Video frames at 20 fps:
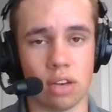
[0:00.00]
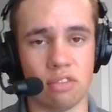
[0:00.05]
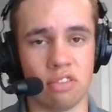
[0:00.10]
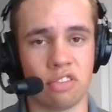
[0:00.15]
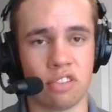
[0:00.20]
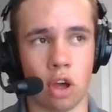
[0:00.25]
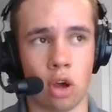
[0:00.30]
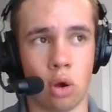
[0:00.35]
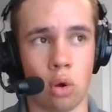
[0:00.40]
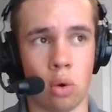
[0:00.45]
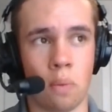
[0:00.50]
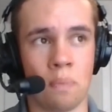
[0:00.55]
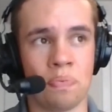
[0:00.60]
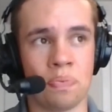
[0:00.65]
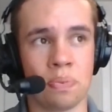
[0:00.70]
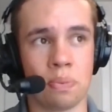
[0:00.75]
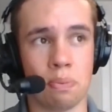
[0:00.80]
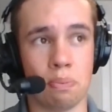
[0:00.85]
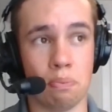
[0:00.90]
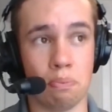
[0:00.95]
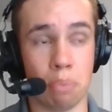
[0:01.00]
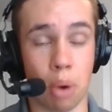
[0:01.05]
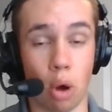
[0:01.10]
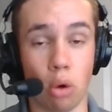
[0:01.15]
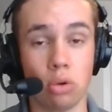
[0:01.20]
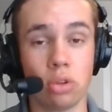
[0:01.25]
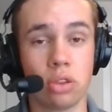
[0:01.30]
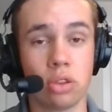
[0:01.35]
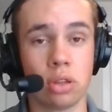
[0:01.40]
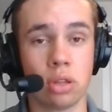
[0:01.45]
and Flo
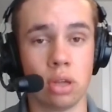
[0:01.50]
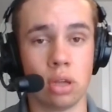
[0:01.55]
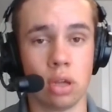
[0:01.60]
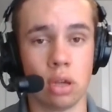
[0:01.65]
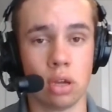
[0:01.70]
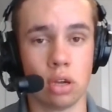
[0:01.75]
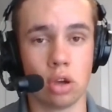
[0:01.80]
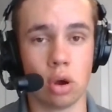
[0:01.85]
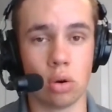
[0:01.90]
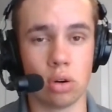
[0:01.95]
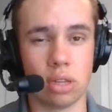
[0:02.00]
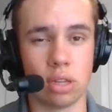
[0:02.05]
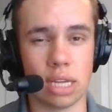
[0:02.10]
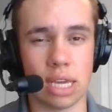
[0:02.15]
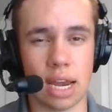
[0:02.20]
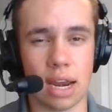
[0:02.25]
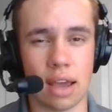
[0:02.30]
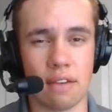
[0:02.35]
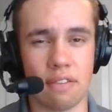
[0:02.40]
both go to the